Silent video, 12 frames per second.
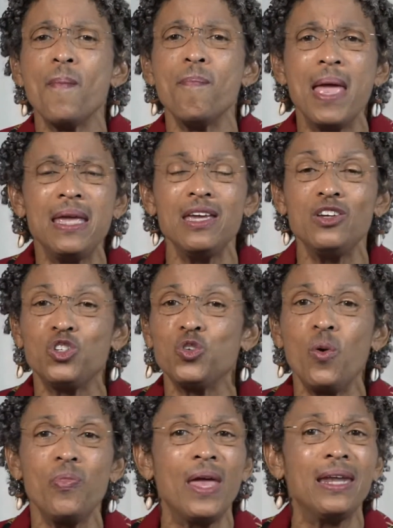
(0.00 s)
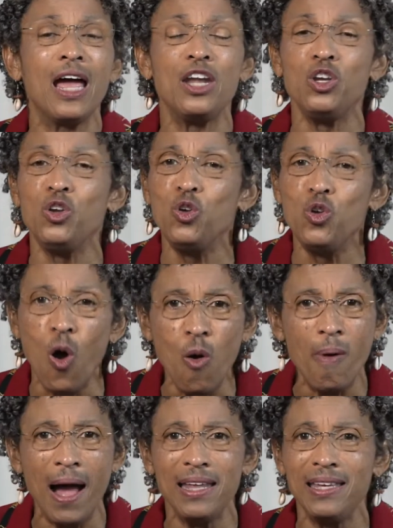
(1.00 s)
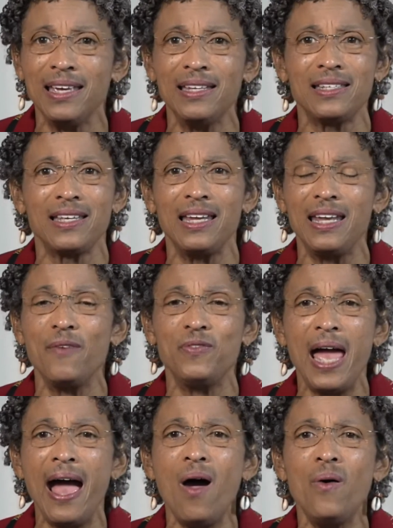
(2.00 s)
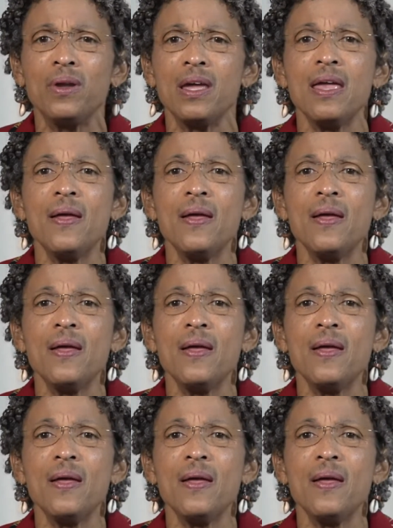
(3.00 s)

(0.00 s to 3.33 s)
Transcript: making sure that nobody gets left out.